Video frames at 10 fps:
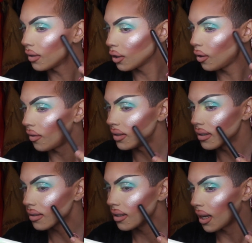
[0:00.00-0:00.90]
you feel like you have a
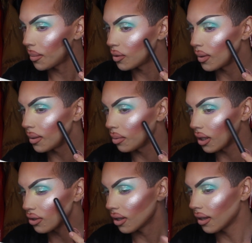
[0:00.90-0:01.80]
disconnect between the
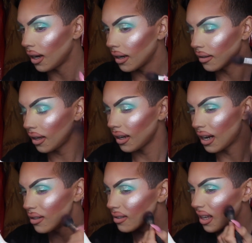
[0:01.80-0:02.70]
blush and the highlight?
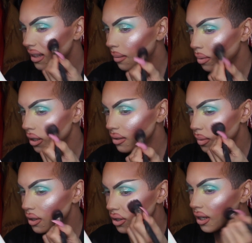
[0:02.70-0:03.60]
I just take that blush
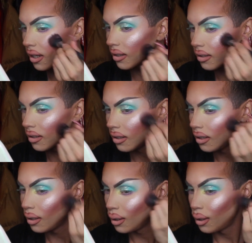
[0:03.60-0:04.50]
brush again,
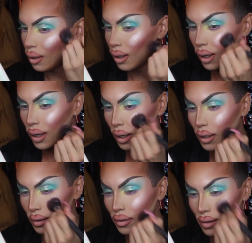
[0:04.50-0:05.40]

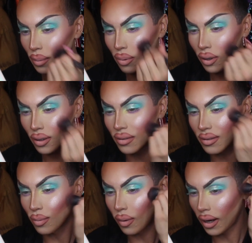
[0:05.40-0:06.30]
kind of stipple and
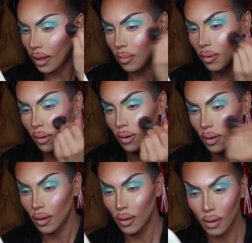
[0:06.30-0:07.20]
swipe
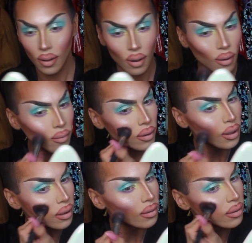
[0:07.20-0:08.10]
over
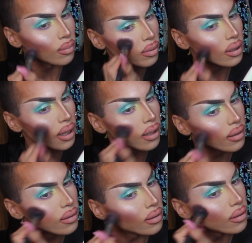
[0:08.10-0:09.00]
here to
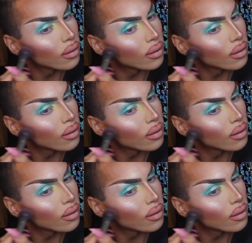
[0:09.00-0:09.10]
blend.